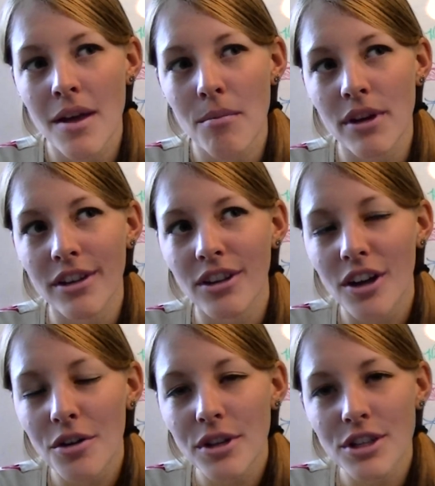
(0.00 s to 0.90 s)
but
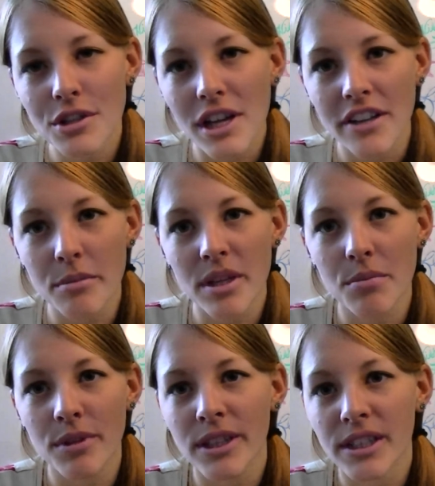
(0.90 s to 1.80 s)
not only do you have to be
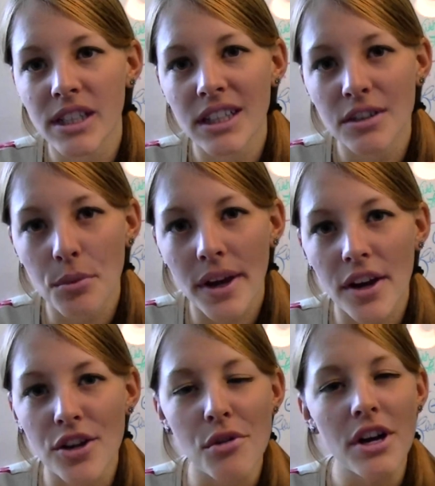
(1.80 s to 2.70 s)
politically
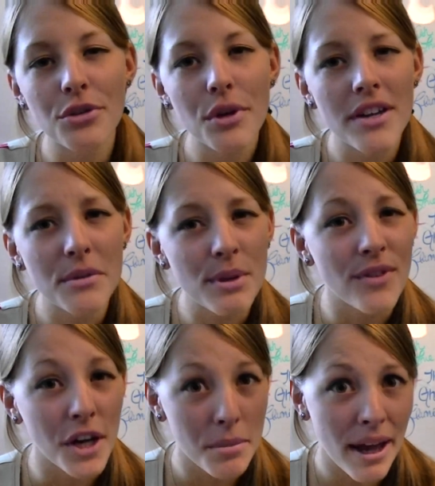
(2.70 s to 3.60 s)
aware, you also have to be
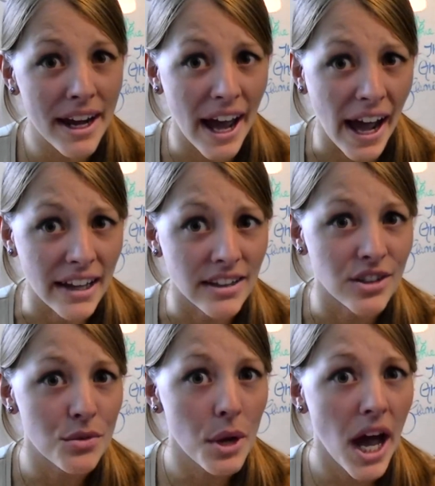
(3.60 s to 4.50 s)
very badass.
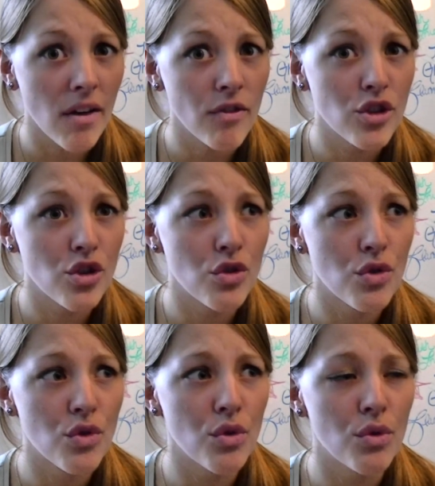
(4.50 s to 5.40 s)
You have
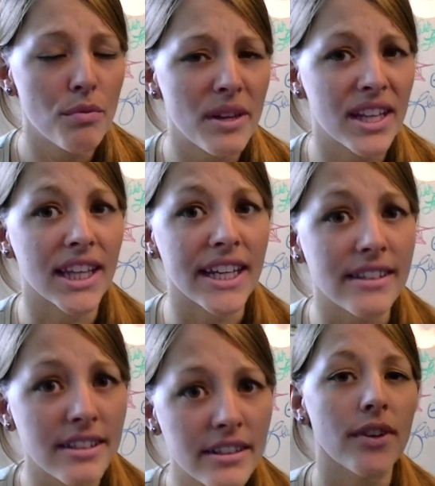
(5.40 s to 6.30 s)
to be
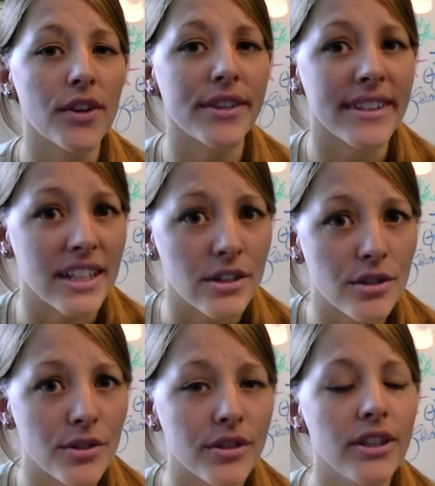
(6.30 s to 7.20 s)
elite, very
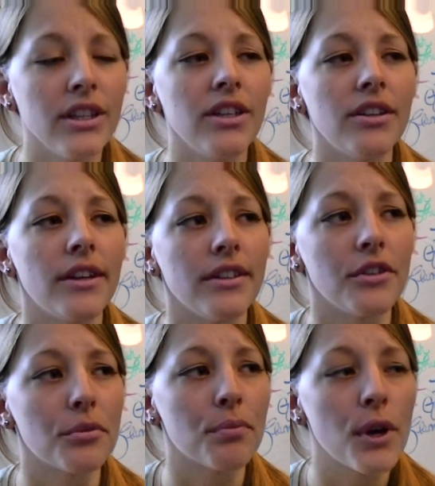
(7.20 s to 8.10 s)
skilled.
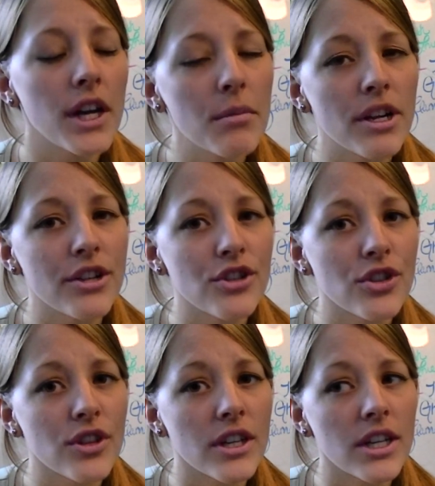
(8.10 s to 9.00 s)
You're pretty much
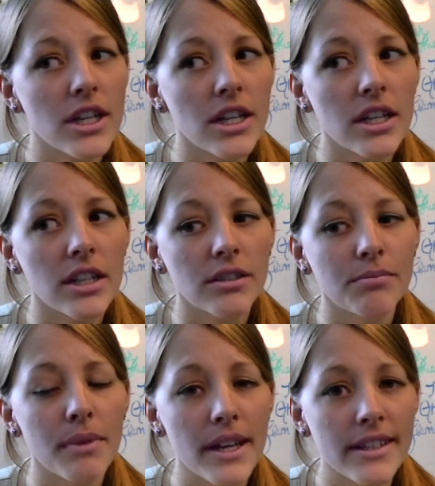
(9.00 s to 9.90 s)
the
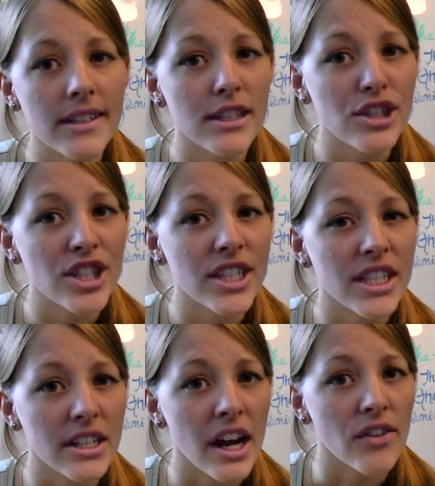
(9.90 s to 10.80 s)
best ninja in the
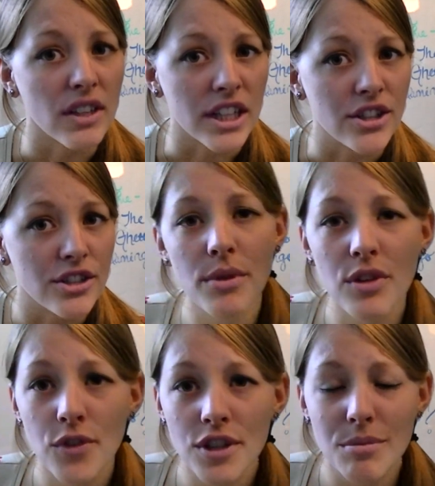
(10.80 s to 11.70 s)
entire village. When
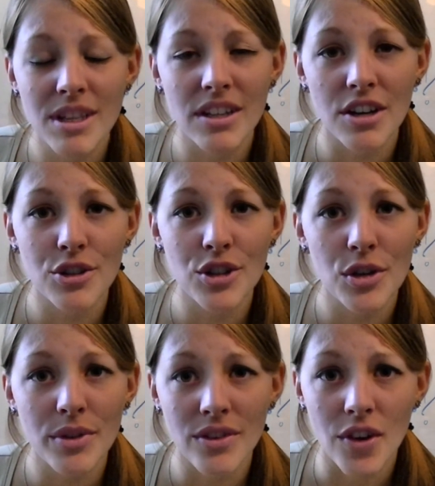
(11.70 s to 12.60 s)
you first meet
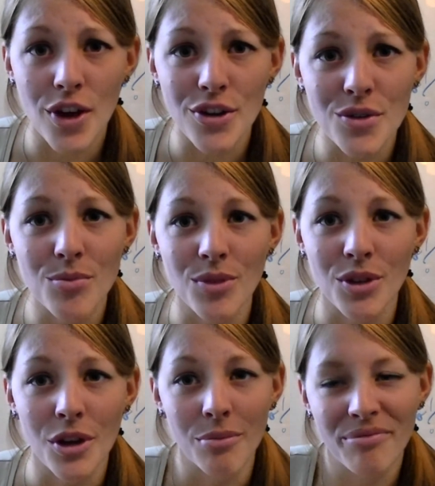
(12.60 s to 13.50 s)
Naruto in the volume, you go,